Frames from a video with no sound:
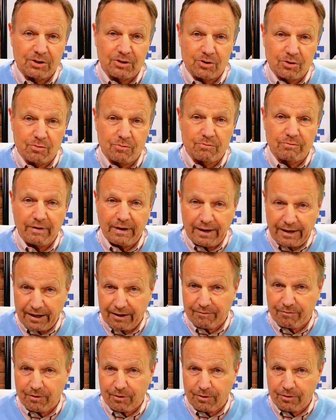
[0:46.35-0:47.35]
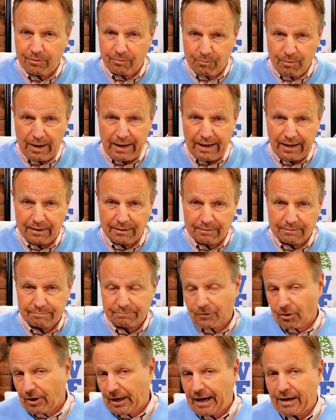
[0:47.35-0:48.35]
you've ever read
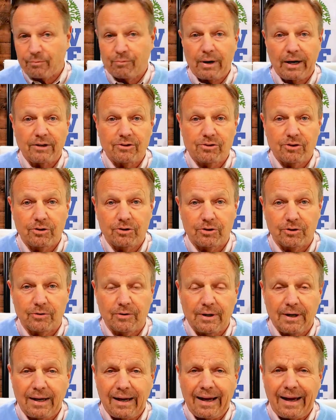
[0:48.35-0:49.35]
or had read to you.